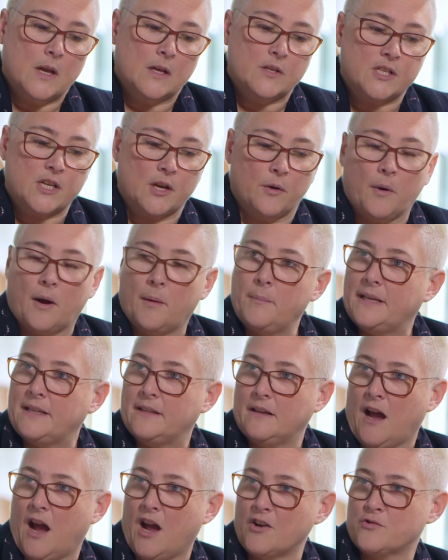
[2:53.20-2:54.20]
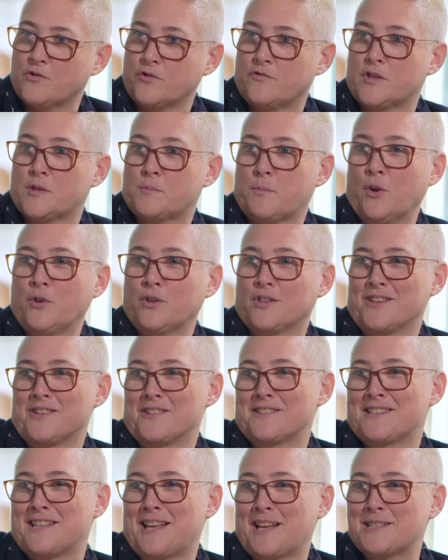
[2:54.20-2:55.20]
So, 100
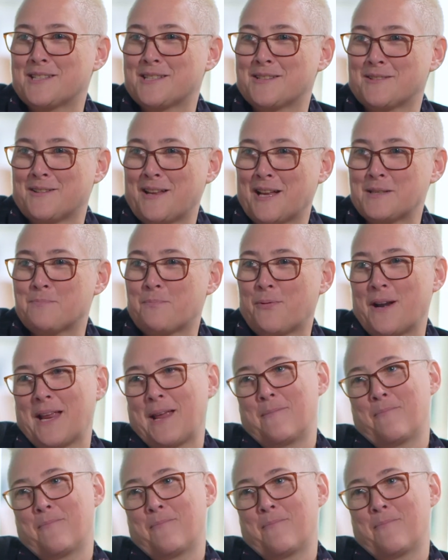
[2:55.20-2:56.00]
respondents, that's pretty